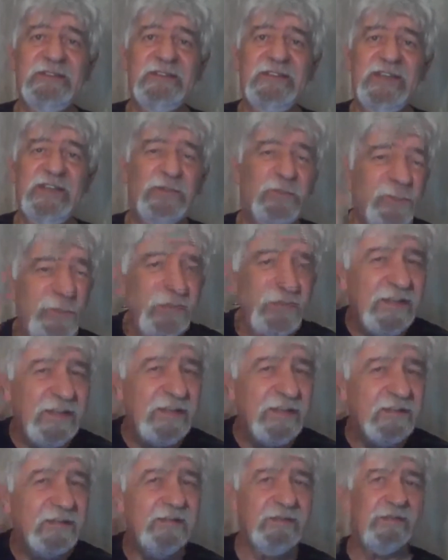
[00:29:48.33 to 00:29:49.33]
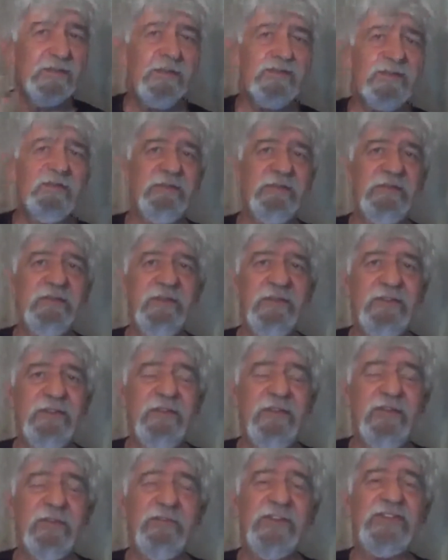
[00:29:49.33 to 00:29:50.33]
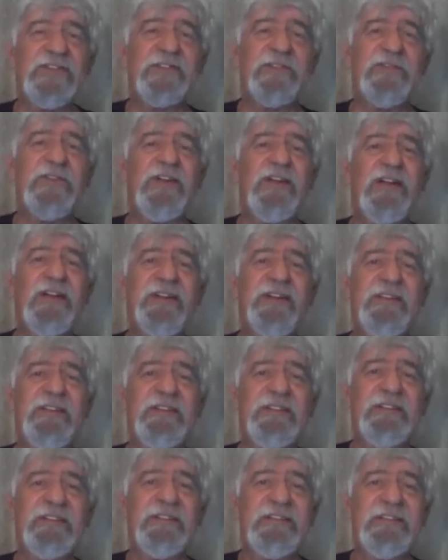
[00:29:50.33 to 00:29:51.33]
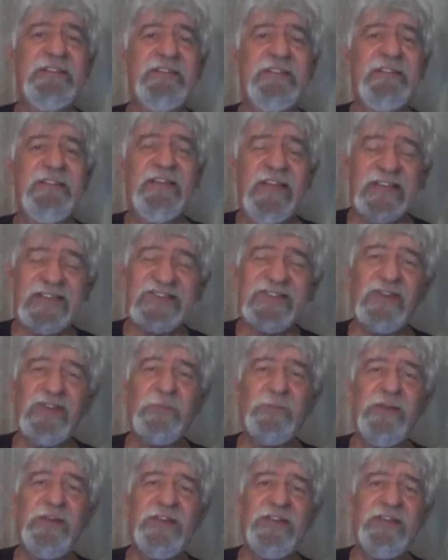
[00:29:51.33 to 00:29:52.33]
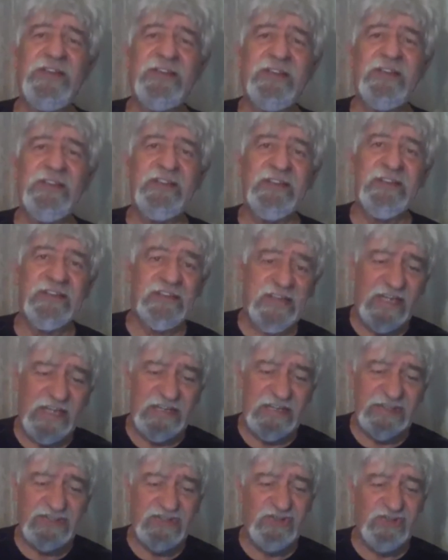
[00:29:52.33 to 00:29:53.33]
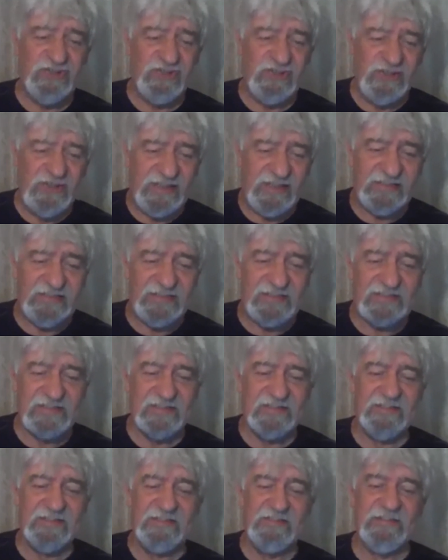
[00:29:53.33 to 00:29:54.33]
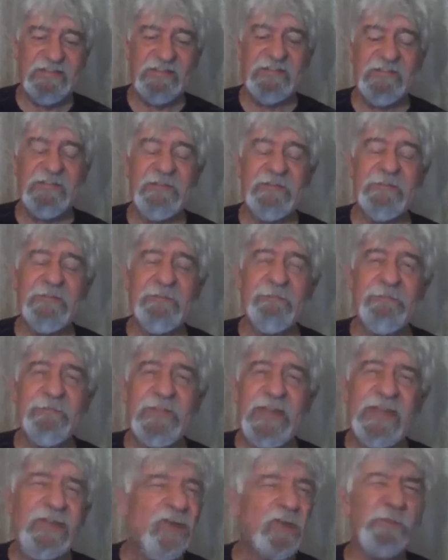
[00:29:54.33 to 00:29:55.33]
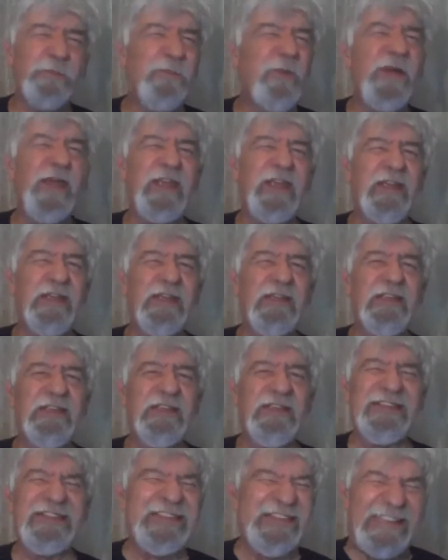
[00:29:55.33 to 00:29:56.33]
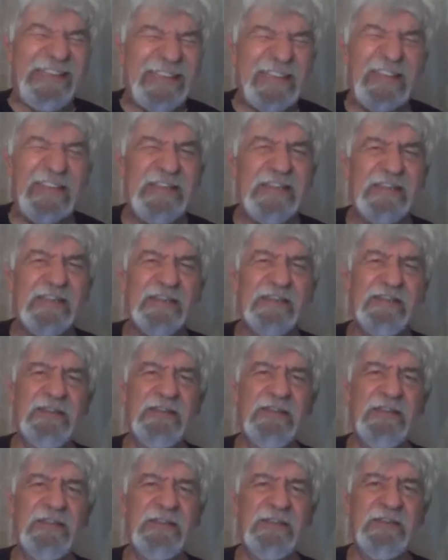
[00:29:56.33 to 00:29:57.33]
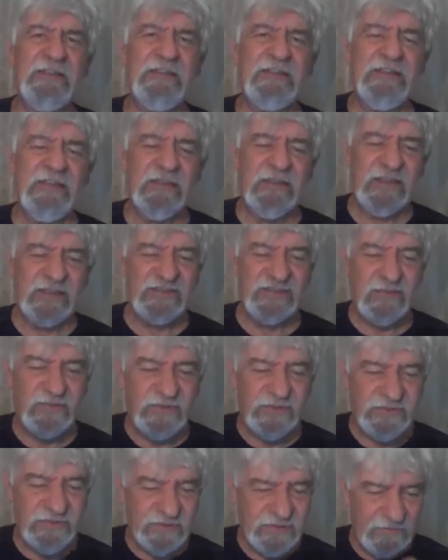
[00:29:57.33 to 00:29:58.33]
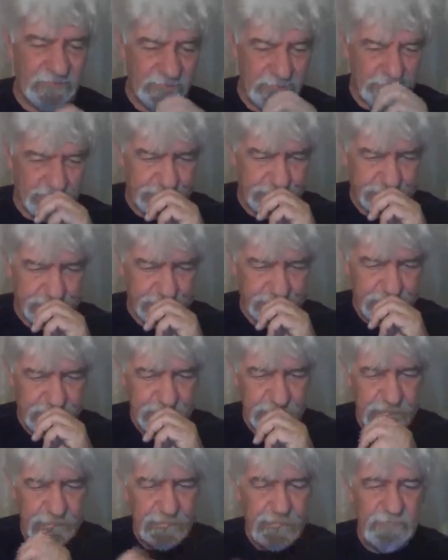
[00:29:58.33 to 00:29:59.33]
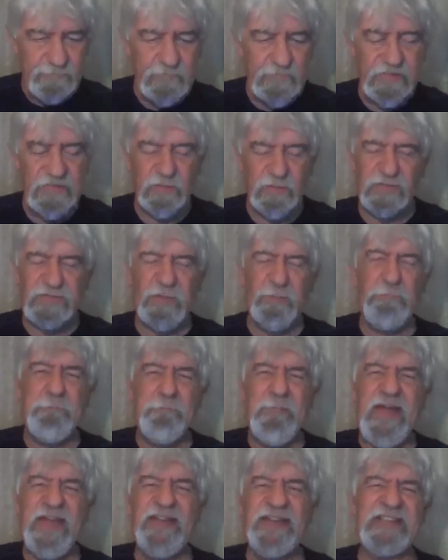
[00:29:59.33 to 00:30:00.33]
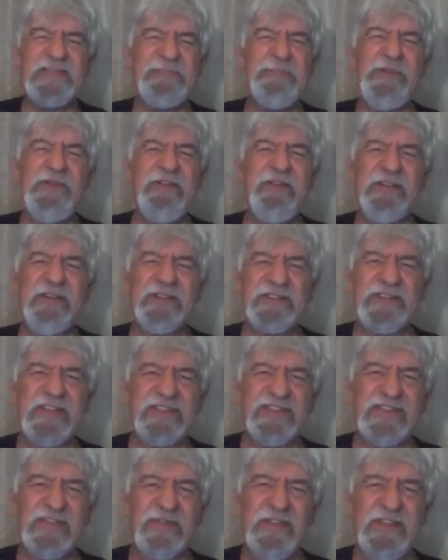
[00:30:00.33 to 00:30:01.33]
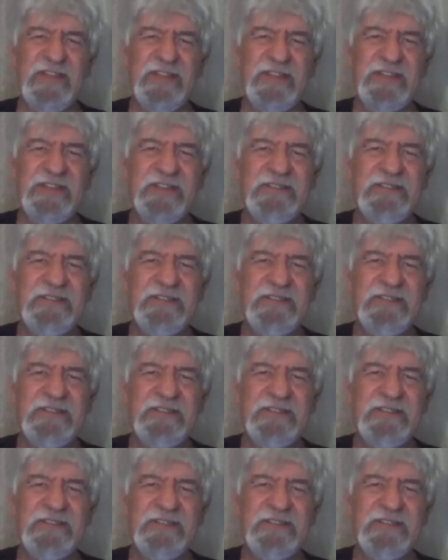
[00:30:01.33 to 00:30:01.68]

if we hear the voice of God and stop running and turn and listen and not pay dearly like Jonah did. It was a bad experience that Jonah had.